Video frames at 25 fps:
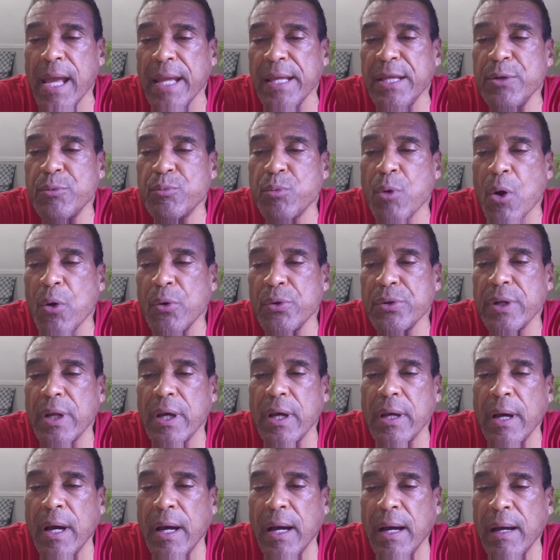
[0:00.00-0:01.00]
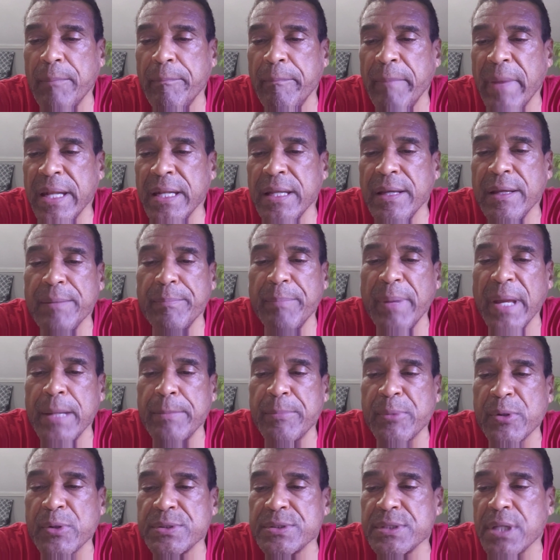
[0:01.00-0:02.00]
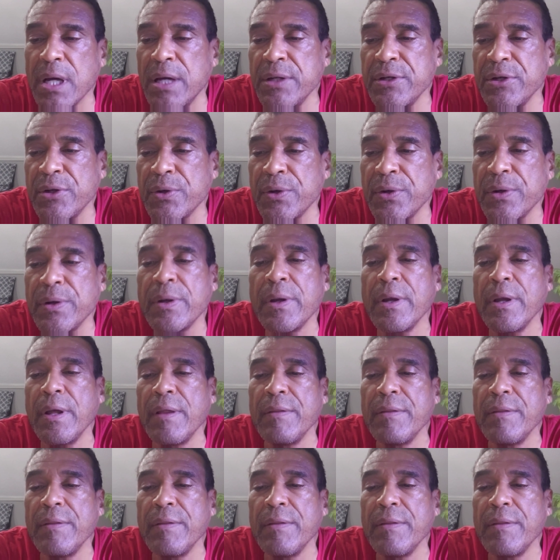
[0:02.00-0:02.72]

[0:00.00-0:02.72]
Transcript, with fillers: He wrote uh, many papers under